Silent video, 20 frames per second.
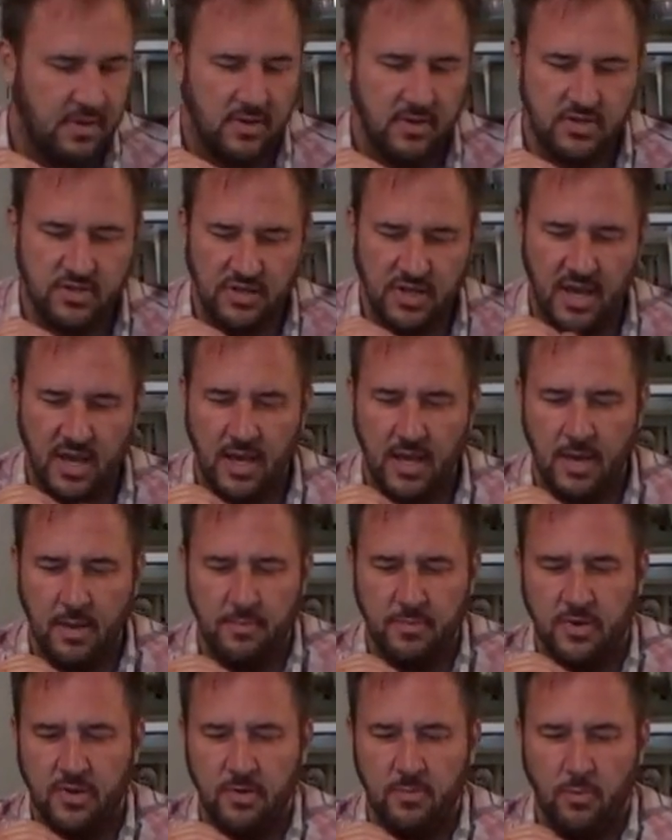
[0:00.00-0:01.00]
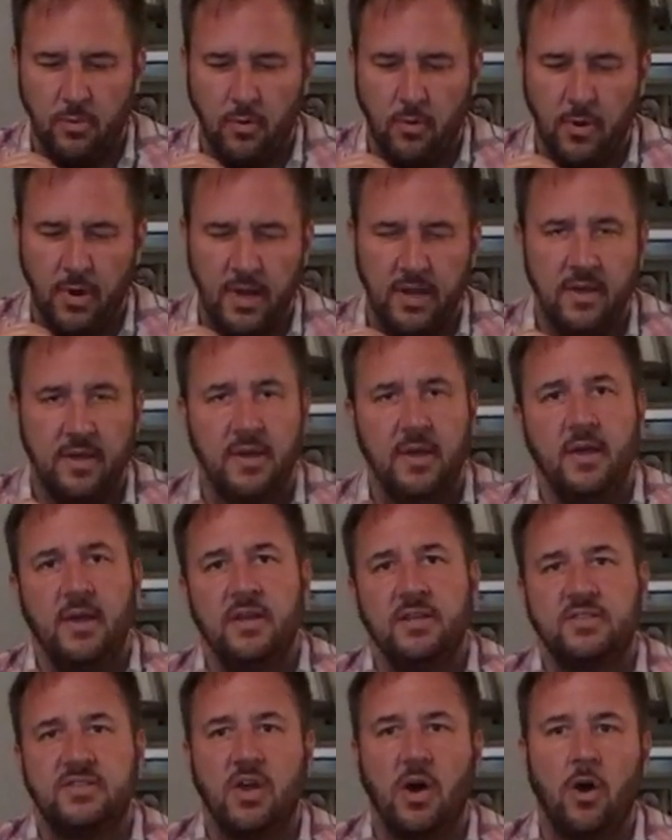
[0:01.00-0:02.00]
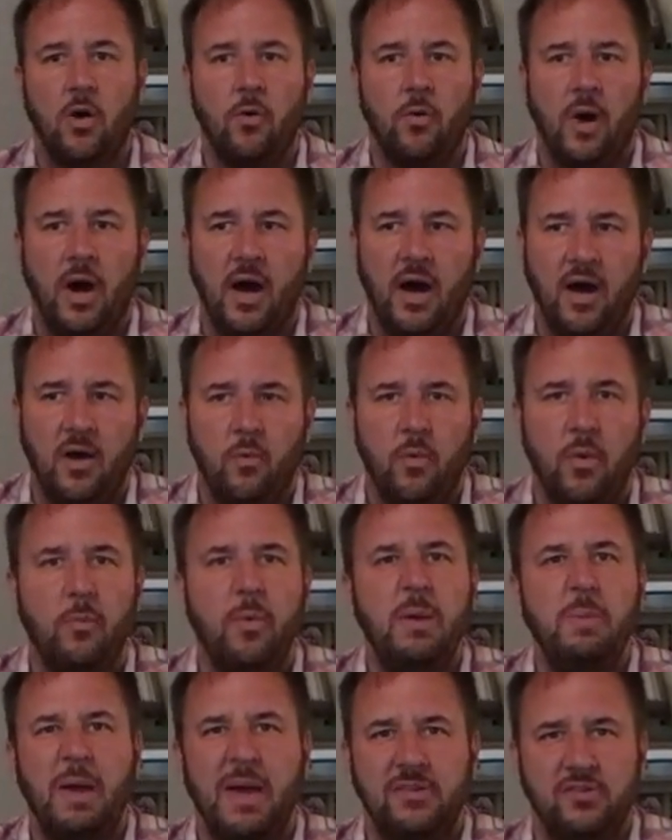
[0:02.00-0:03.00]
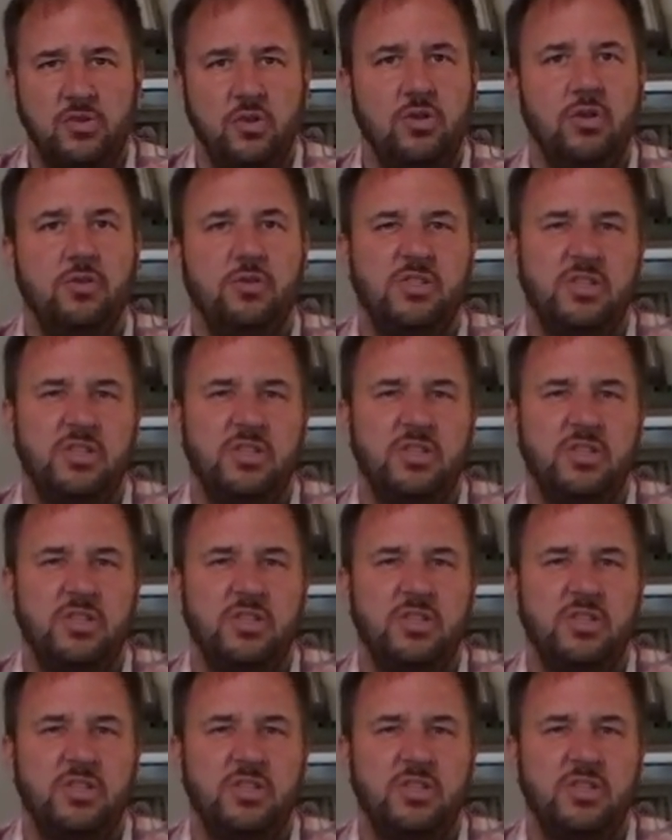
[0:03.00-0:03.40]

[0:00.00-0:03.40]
good job, good boy. So when we master a new